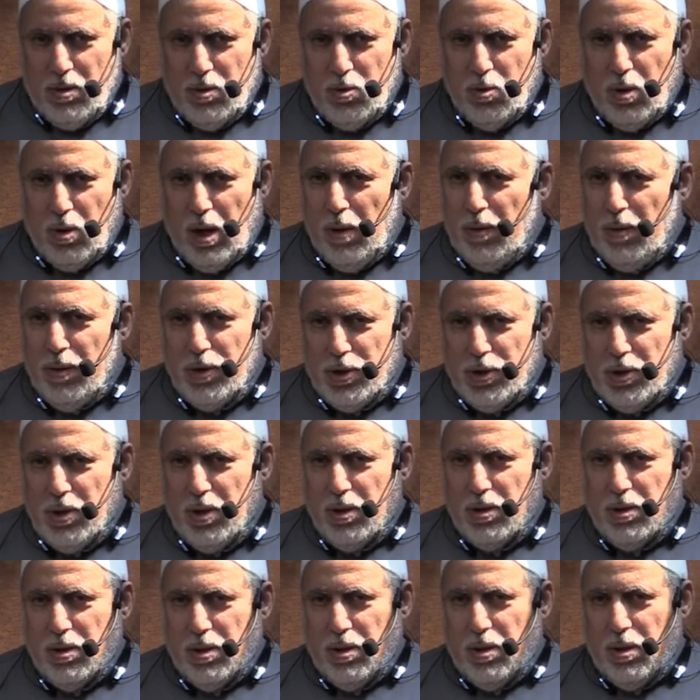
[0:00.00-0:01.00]
So our
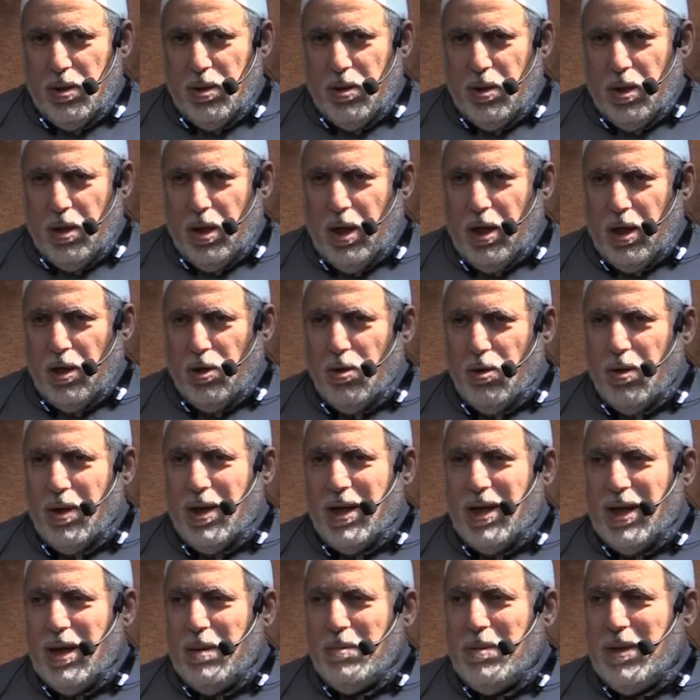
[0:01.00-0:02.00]
children are
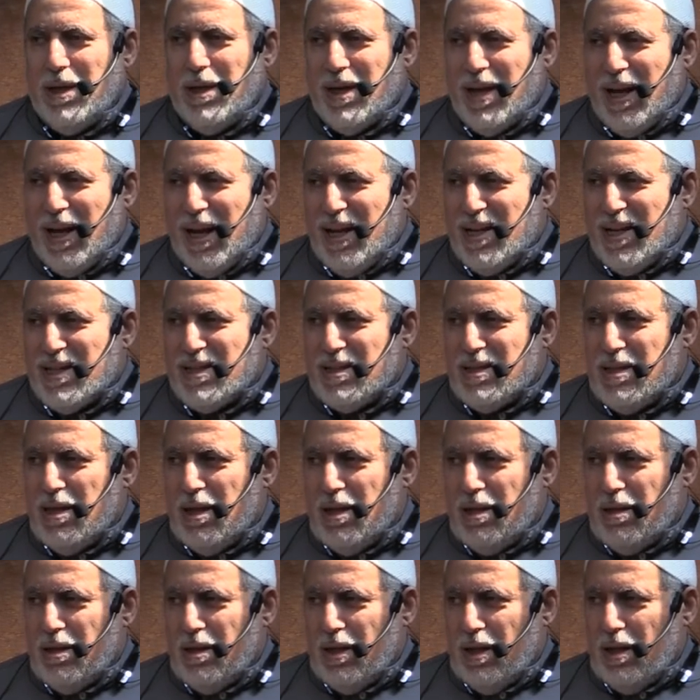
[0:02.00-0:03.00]
not going to be raised
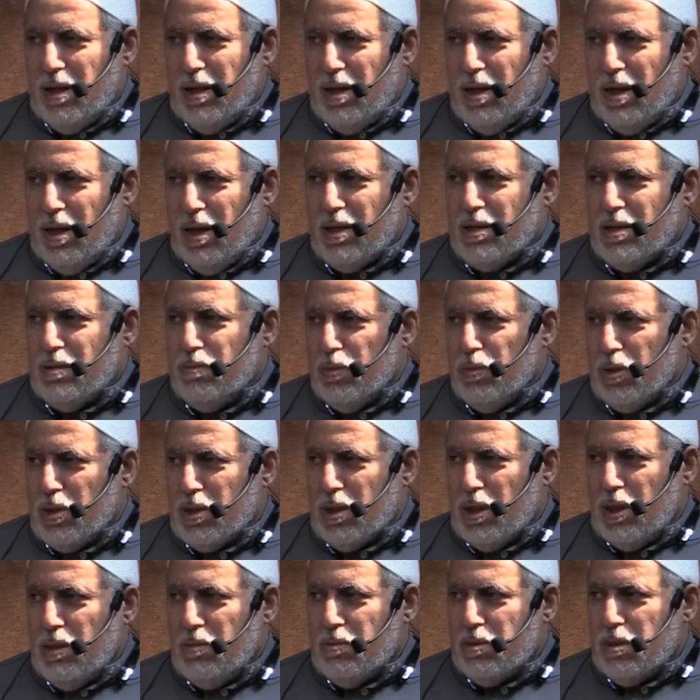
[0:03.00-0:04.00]
as
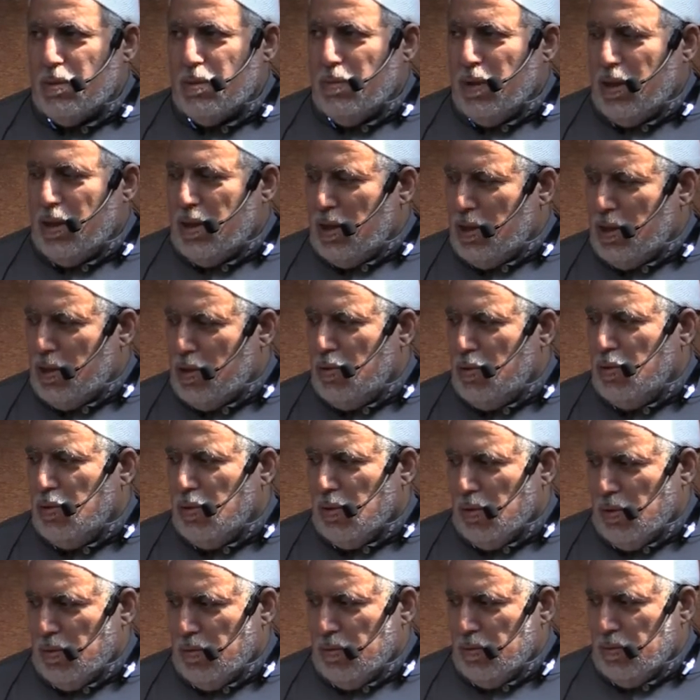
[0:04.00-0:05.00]
Muslims by the
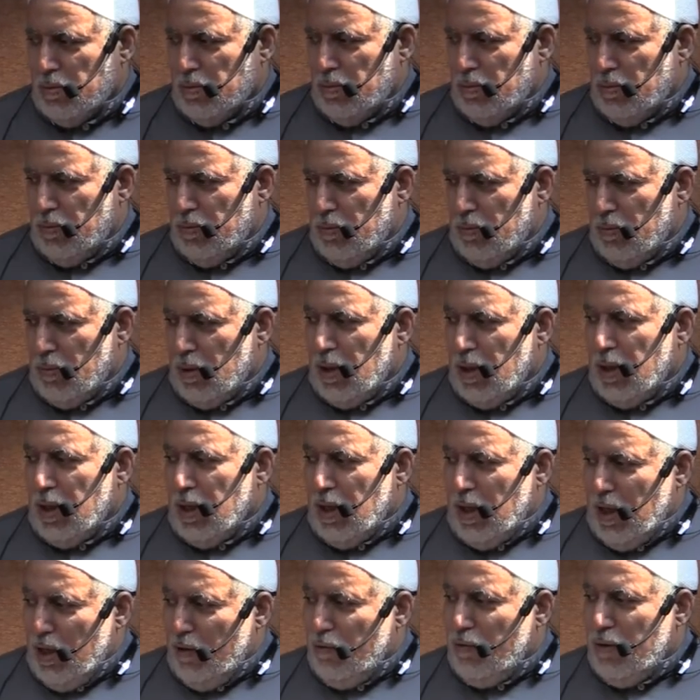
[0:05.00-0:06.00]
school.
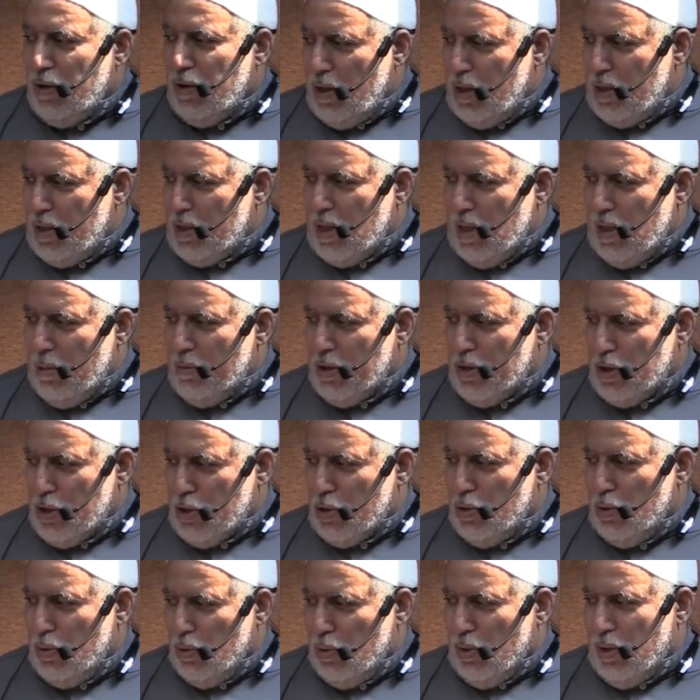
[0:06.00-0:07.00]
Even the Islamic
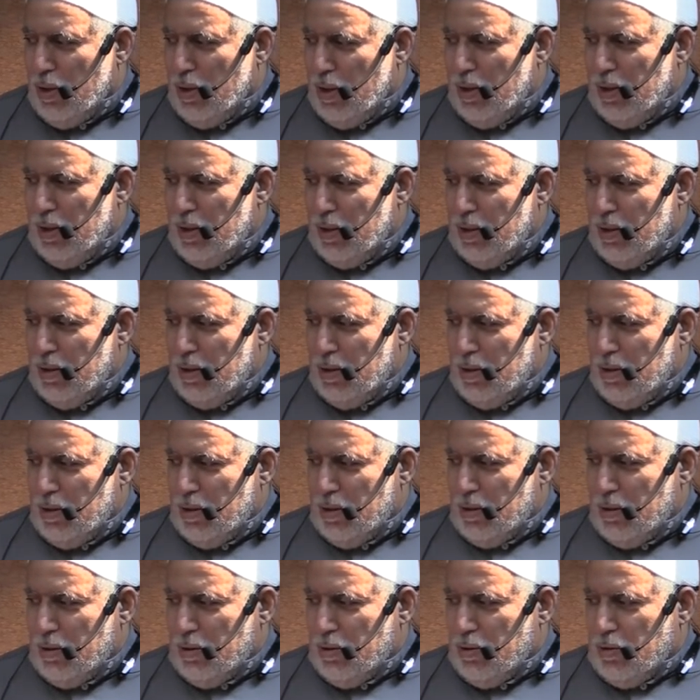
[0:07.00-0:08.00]
school,
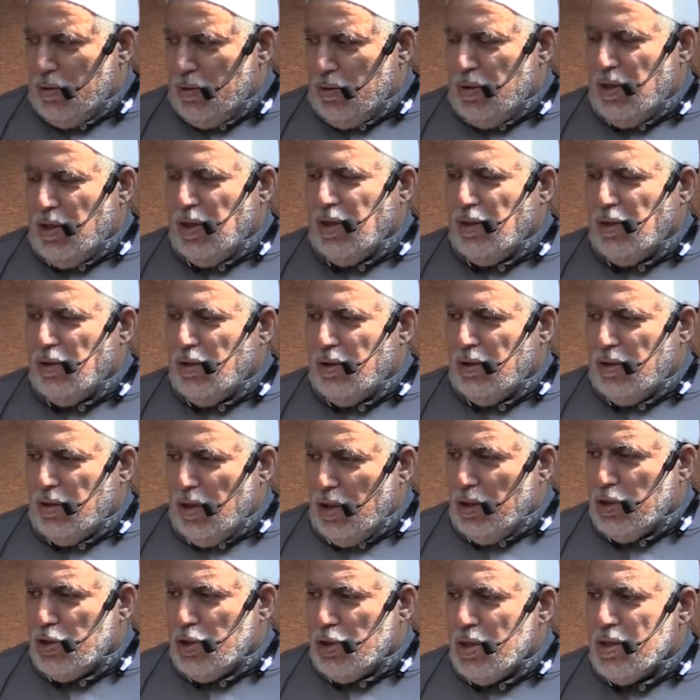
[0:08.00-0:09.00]
the
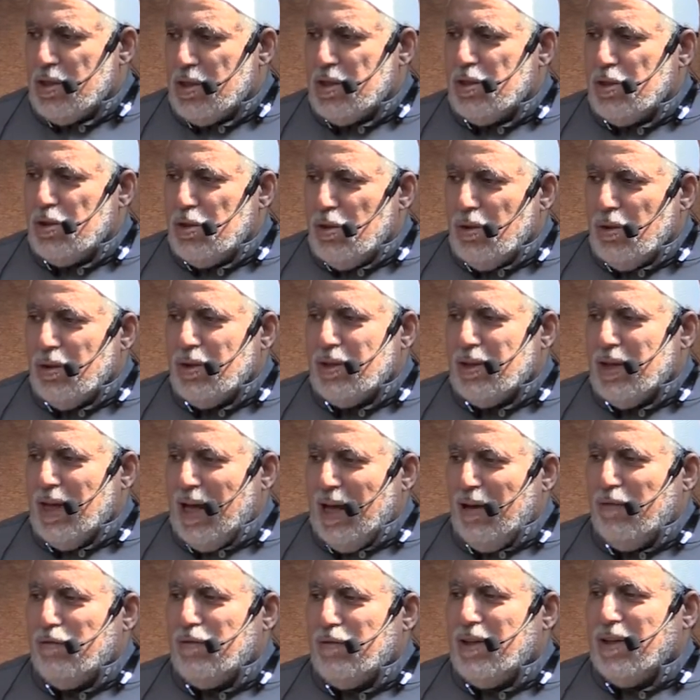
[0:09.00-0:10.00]
teachers don't
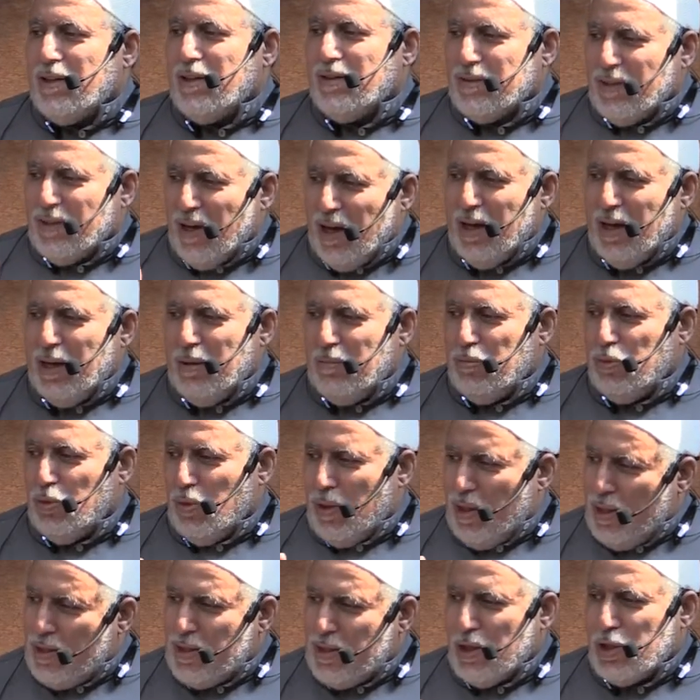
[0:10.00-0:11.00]
have the time
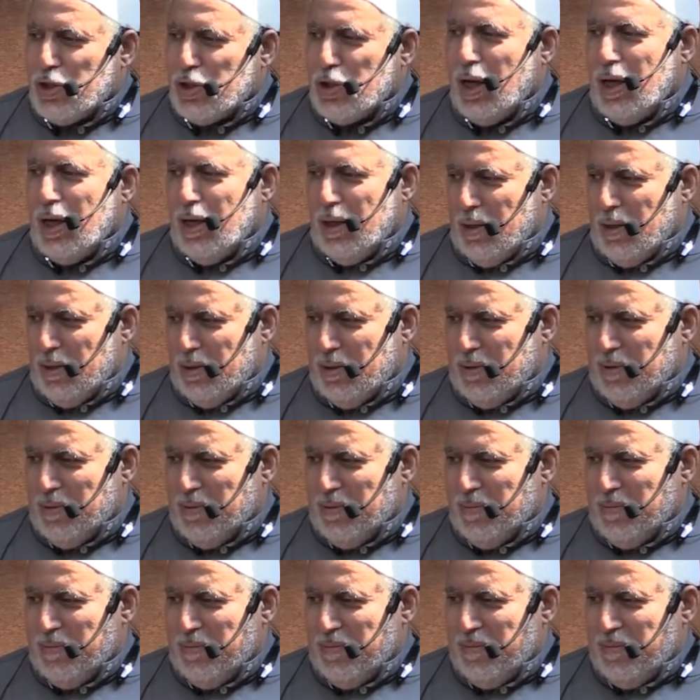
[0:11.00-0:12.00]
to raise a child.